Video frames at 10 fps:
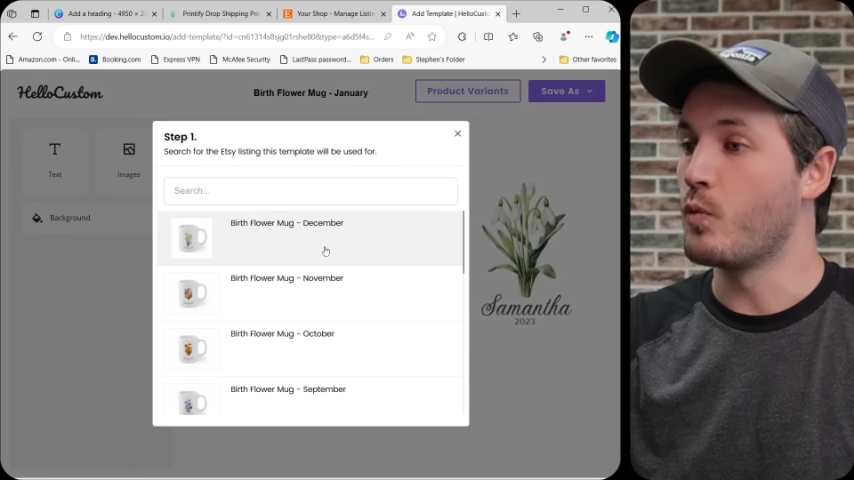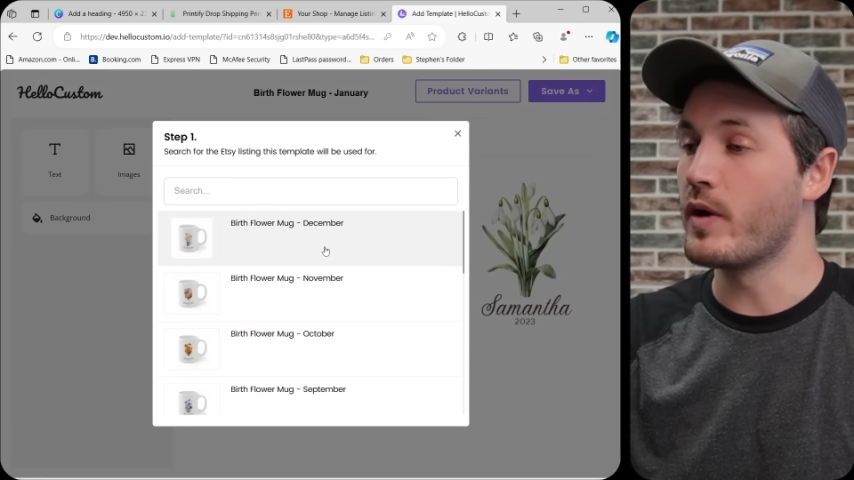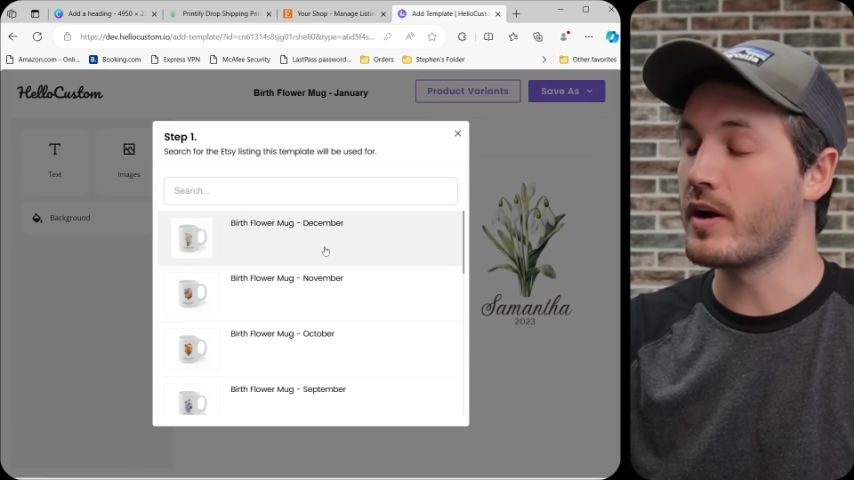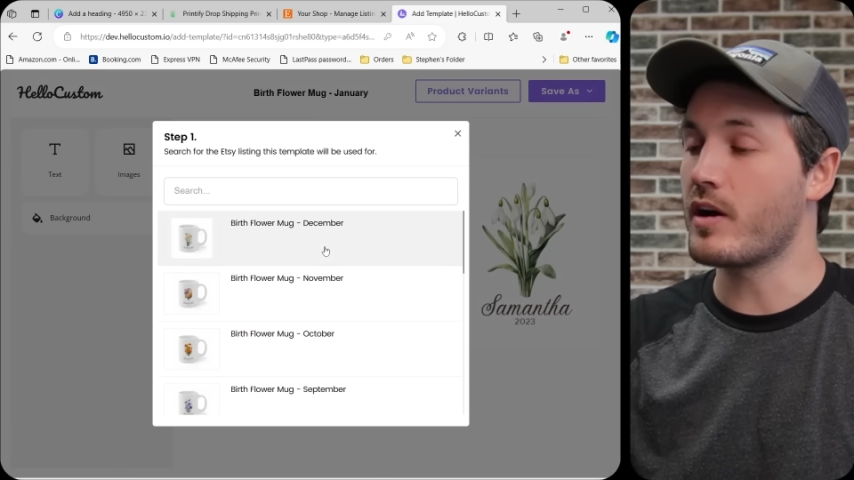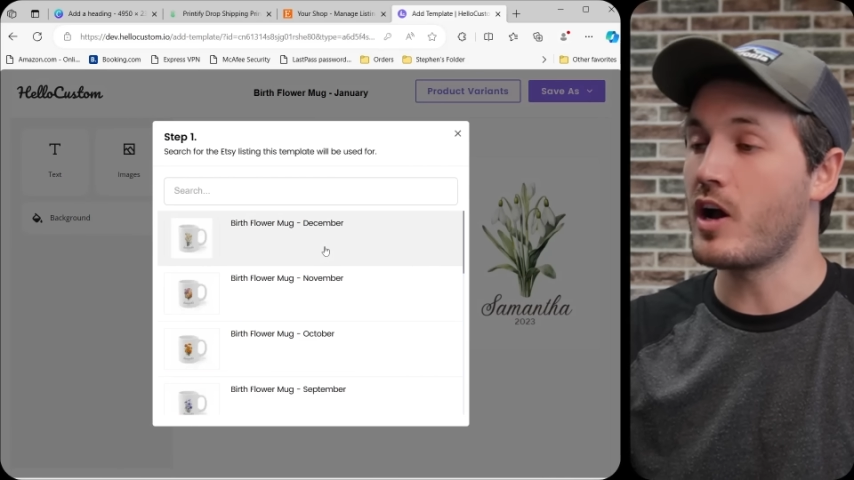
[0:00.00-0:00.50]

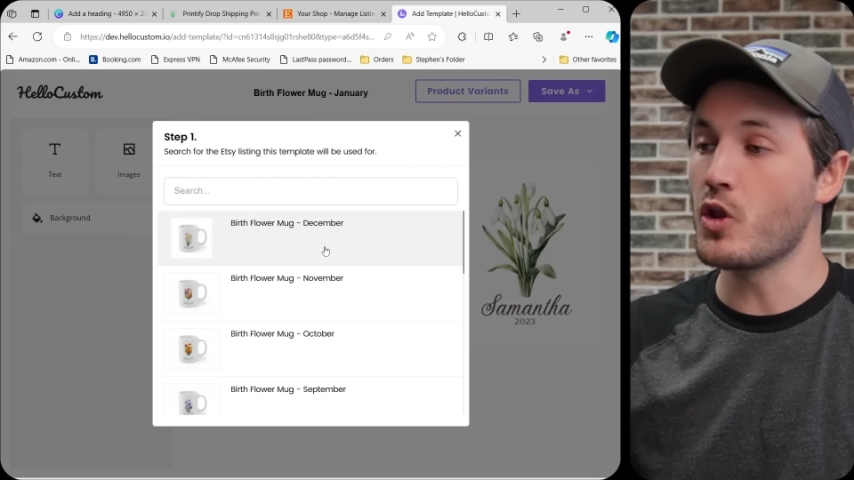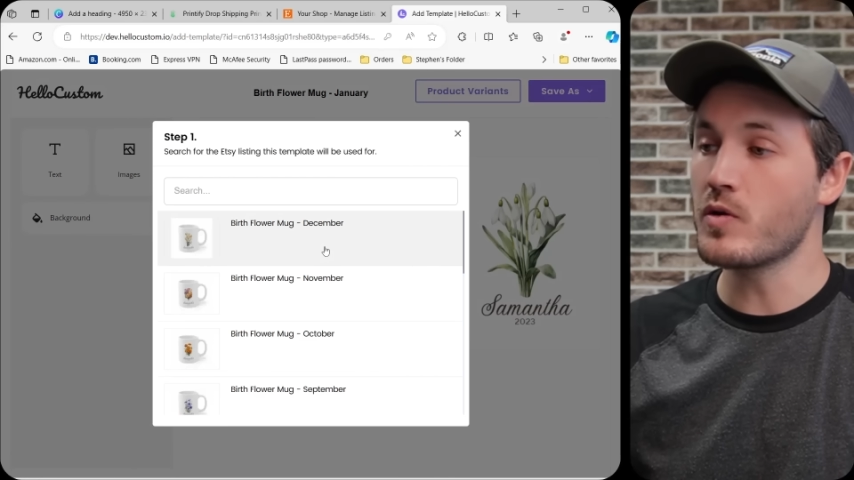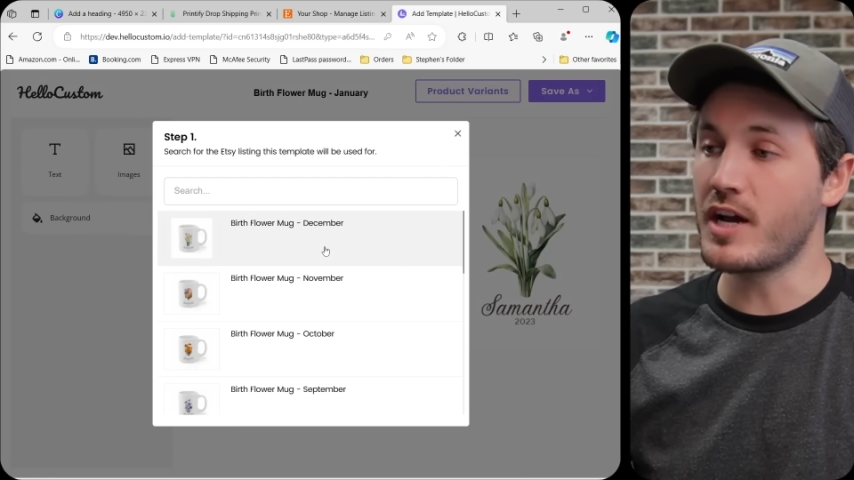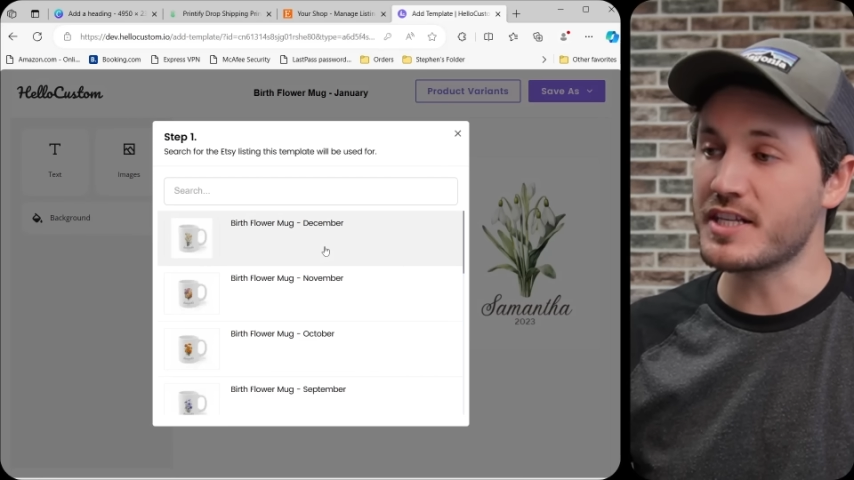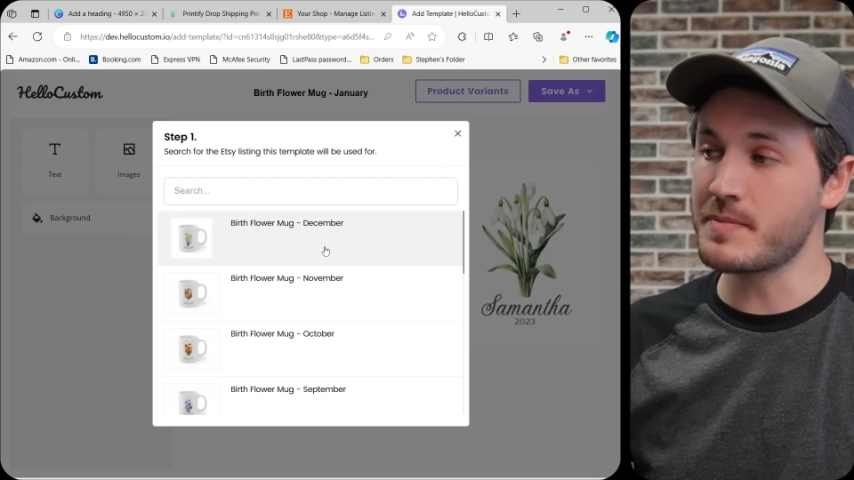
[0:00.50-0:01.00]
where
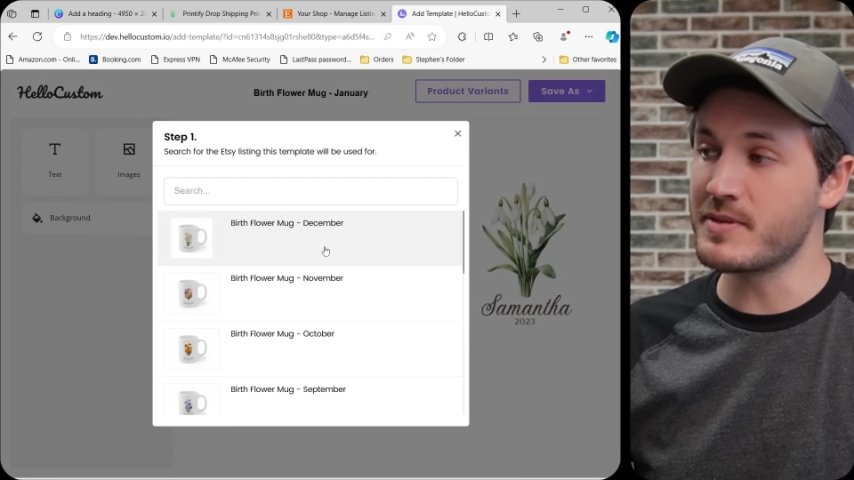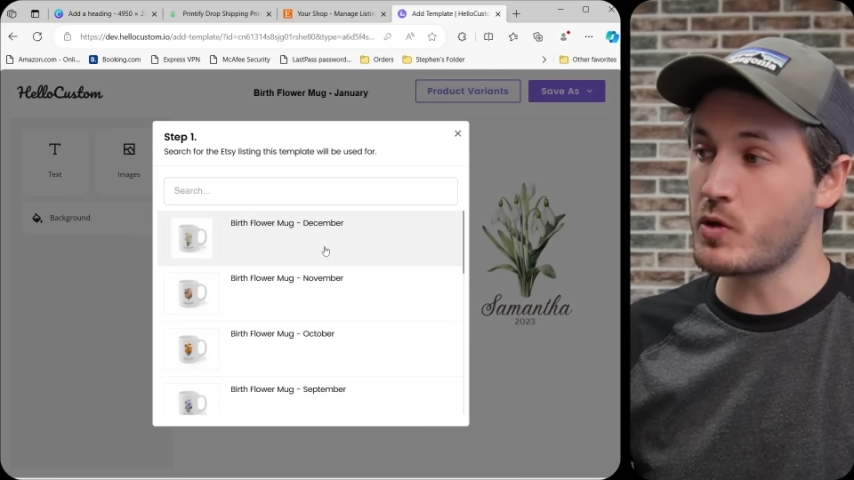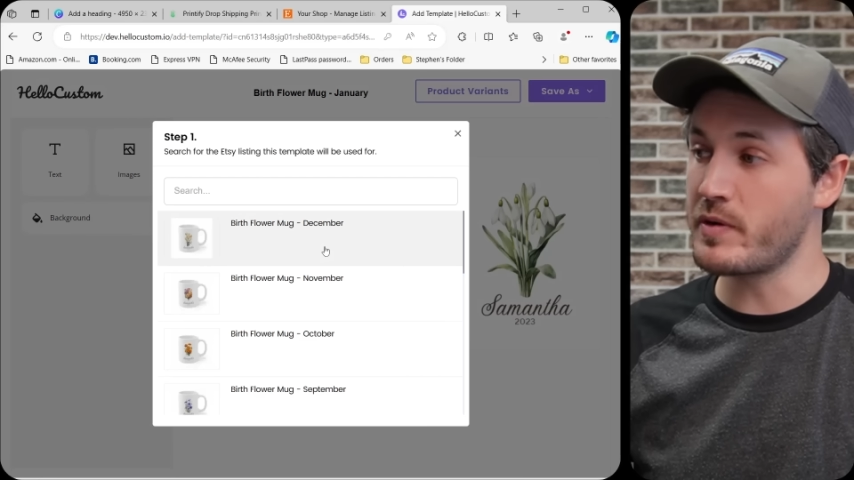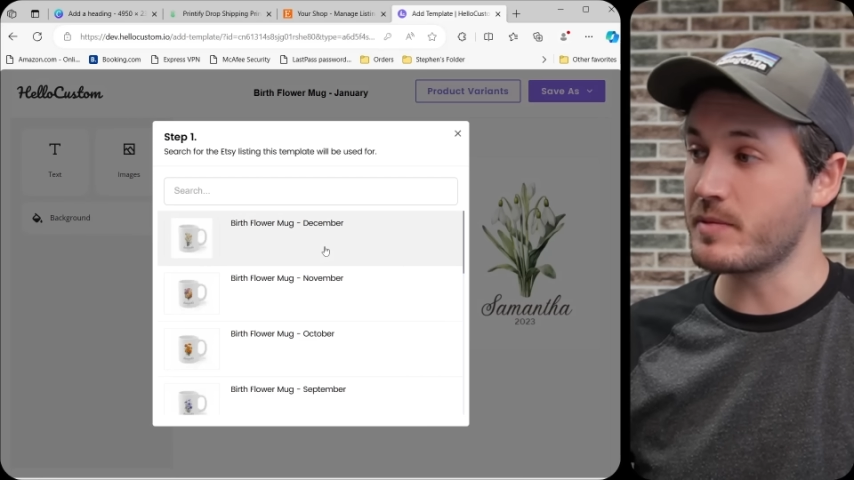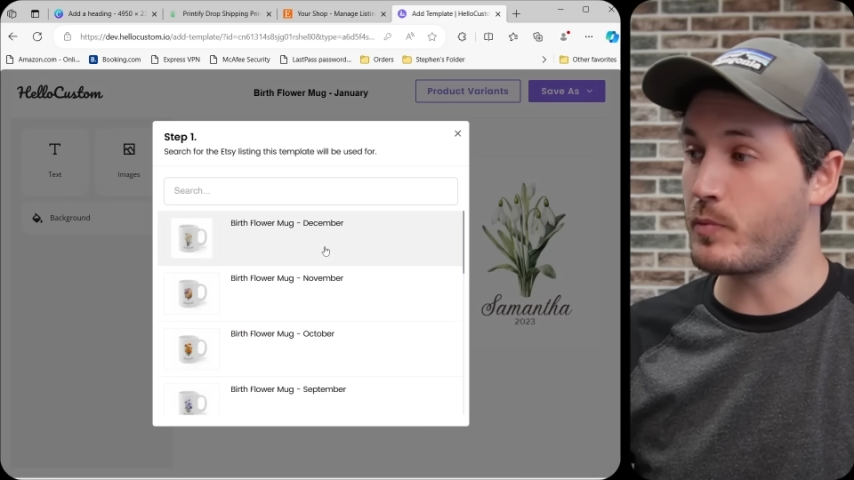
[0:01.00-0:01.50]
HelloCustom is
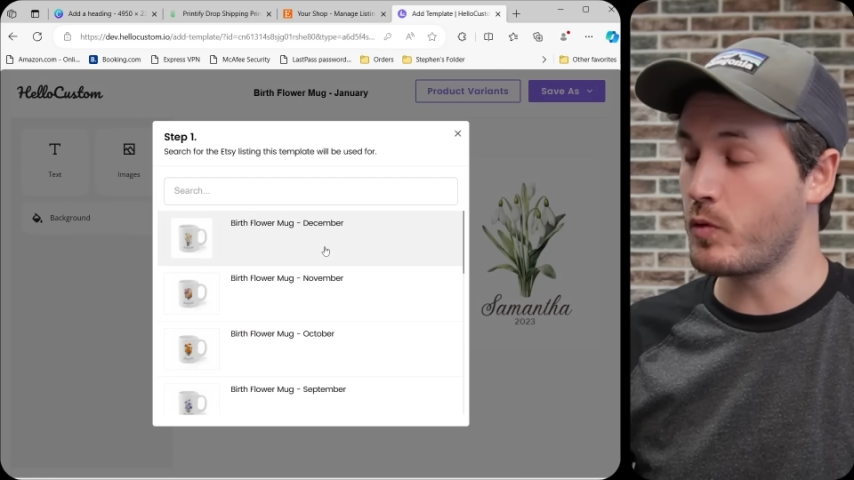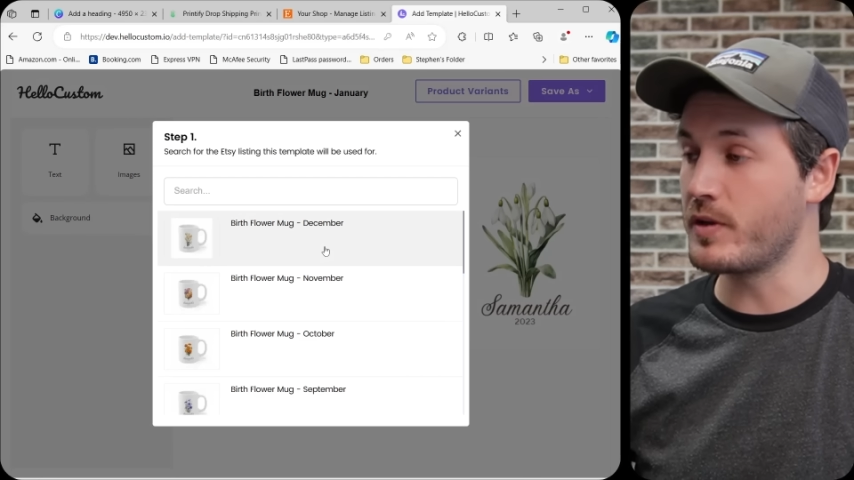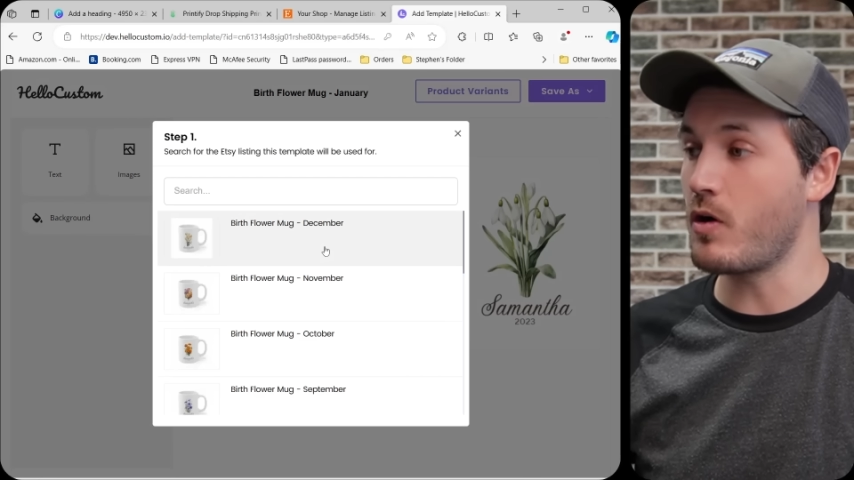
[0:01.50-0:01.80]
going to pull in